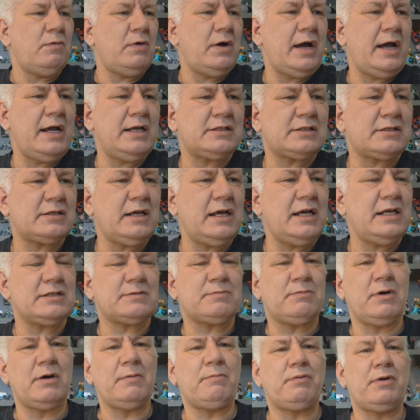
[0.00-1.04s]

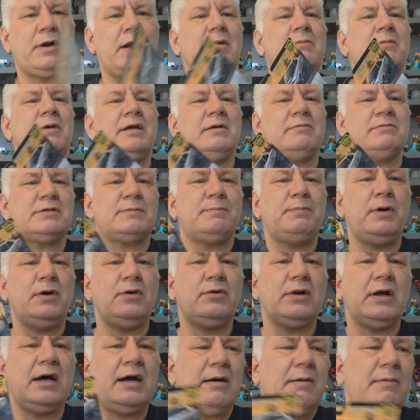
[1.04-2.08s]
As my premiums
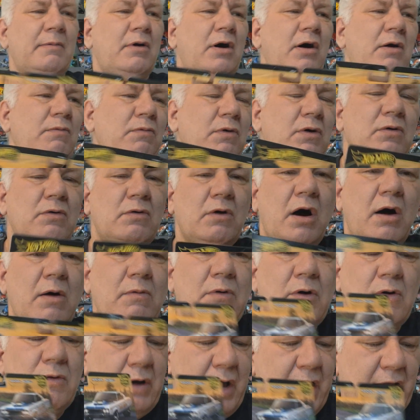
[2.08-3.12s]
build up, I
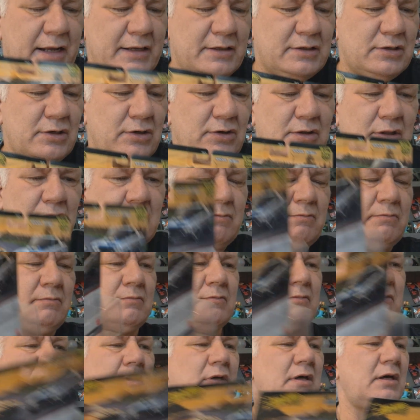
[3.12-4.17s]
will add to them,
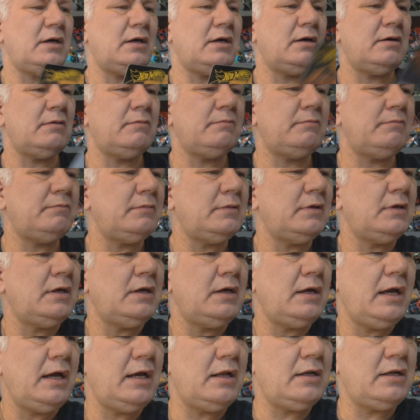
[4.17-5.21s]

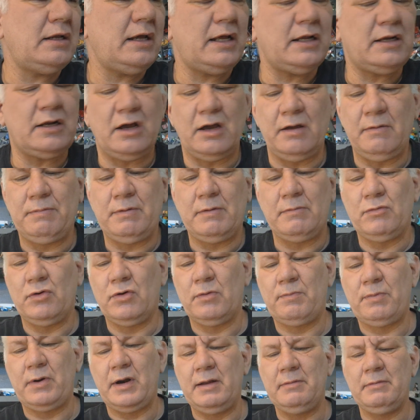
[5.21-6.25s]
and open
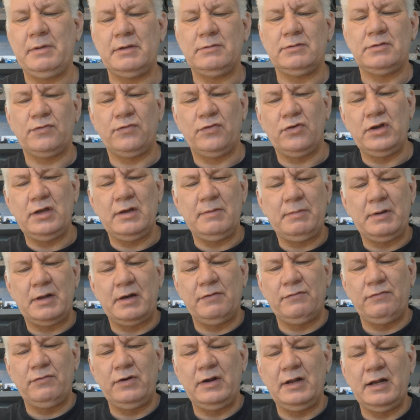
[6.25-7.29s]
more premiums for you. But
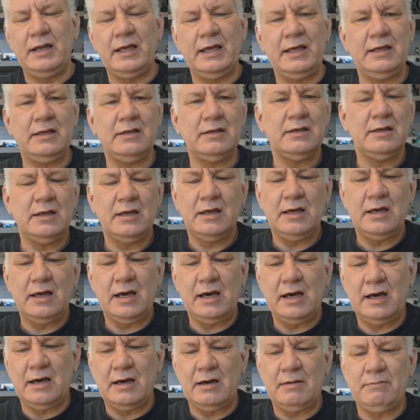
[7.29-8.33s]
I've really
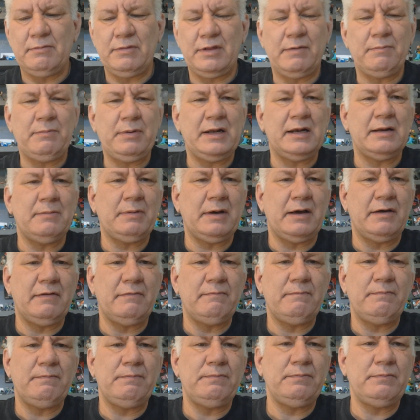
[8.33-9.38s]
they've been a
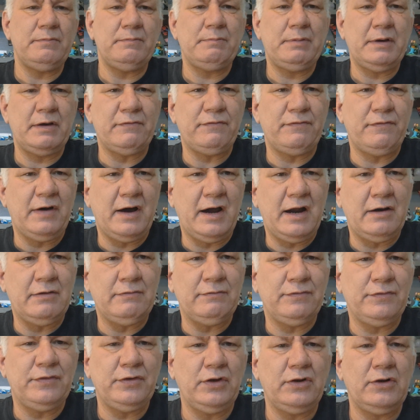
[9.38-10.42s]
bit far
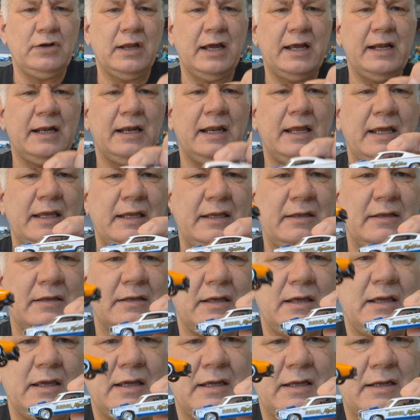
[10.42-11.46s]
and few lately,
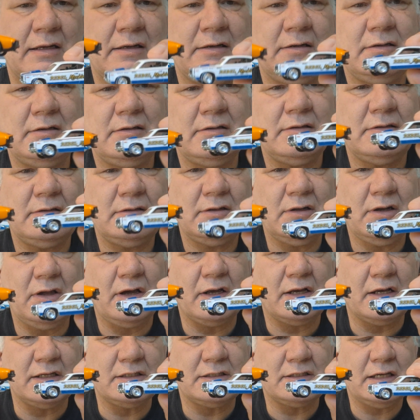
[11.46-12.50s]
and
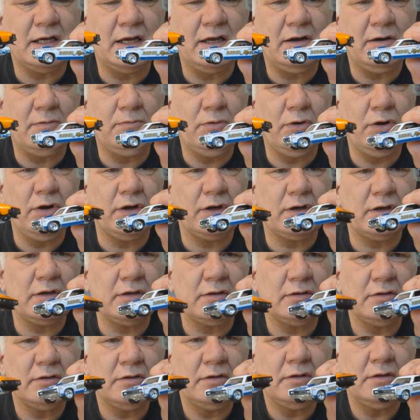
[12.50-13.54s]
like I say, I work
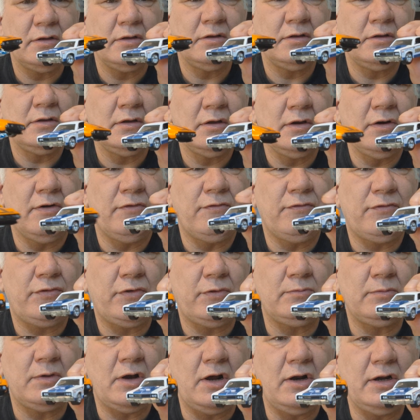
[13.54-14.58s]

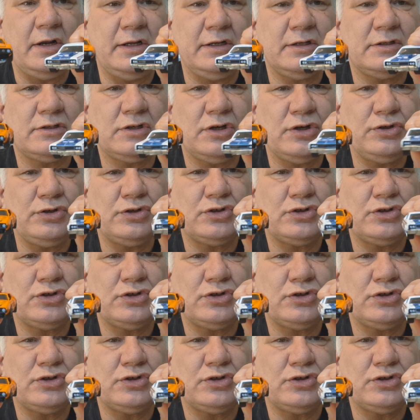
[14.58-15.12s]
from only 2